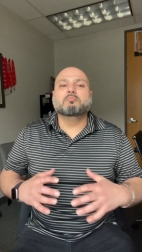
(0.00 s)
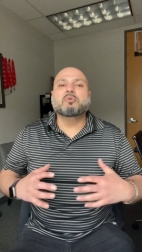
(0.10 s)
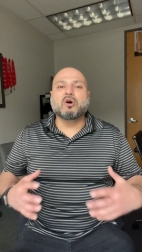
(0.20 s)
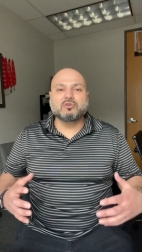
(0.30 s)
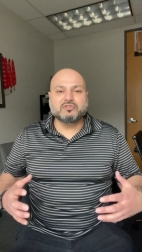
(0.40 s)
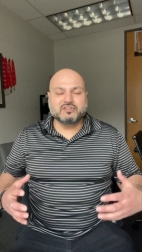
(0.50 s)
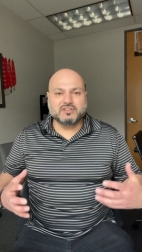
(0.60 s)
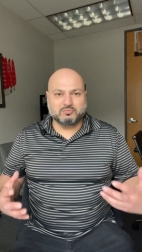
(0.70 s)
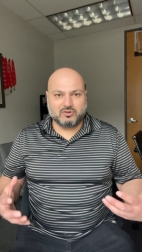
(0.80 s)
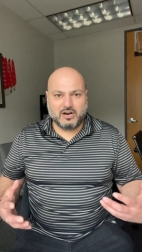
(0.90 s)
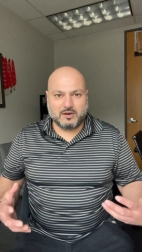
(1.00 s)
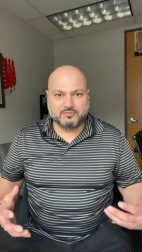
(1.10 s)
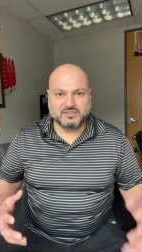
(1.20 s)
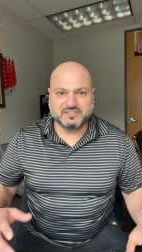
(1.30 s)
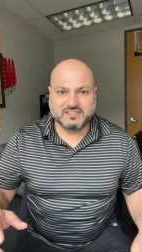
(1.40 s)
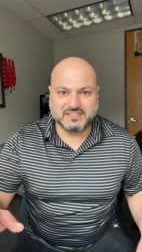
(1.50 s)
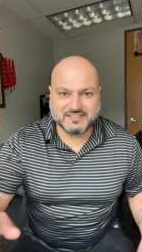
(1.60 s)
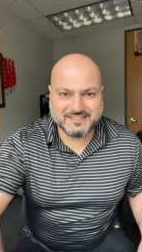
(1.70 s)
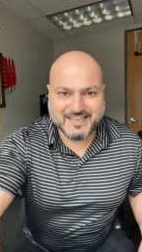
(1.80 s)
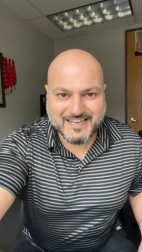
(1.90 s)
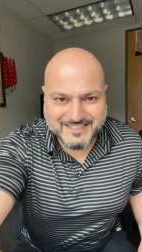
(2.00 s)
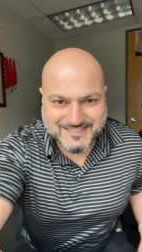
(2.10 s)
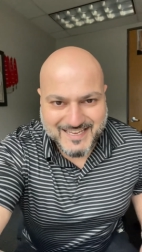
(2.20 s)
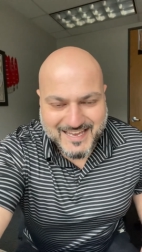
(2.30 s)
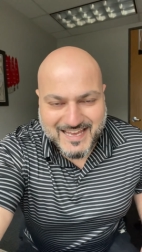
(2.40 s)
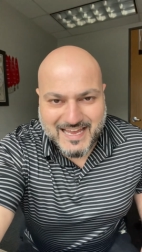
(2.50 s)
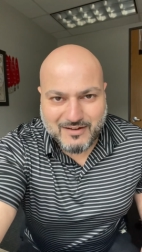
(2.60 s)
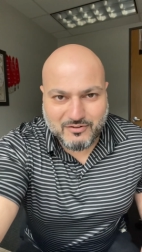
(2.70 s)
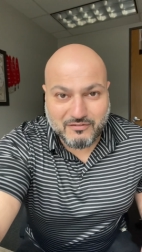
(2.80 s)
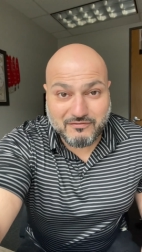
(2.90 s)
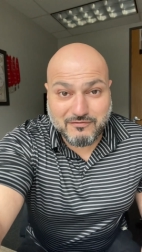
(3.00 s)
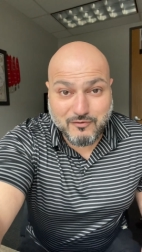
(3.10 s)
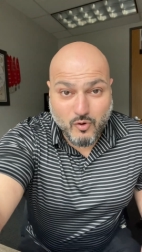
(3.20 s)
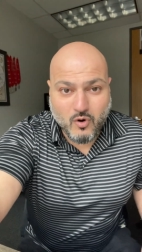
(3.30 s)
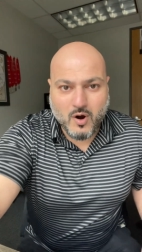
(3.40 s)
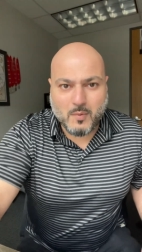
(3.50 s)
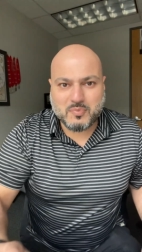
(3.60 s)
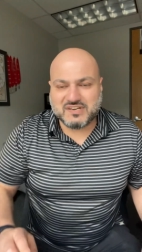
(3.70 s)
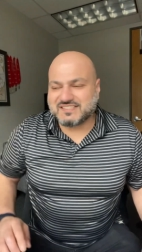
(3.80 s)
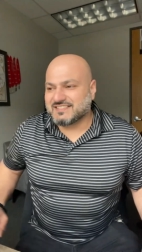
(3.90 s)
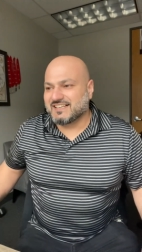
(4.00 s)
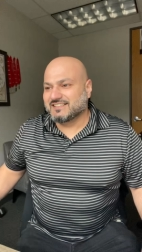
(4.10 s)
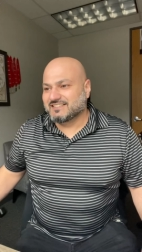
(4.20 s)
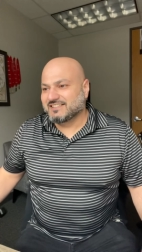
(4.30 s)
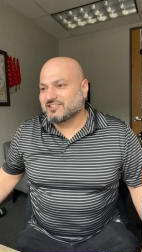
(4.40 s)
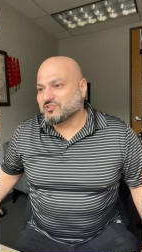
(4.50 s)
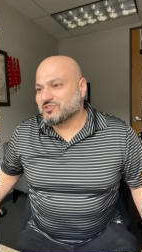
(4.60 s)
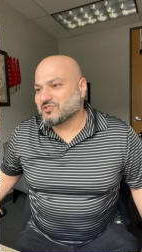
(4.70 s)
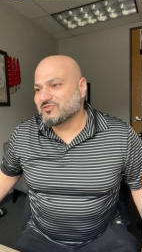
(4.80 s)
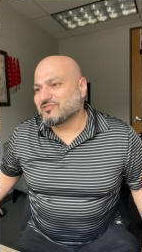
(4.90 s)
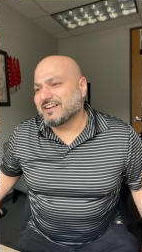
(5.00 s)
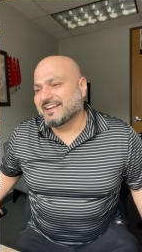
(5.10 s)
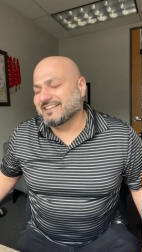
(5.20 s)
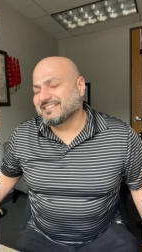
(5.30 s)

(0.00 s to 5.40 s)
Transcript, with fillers: both of the properties in this case have a 4% interest rate.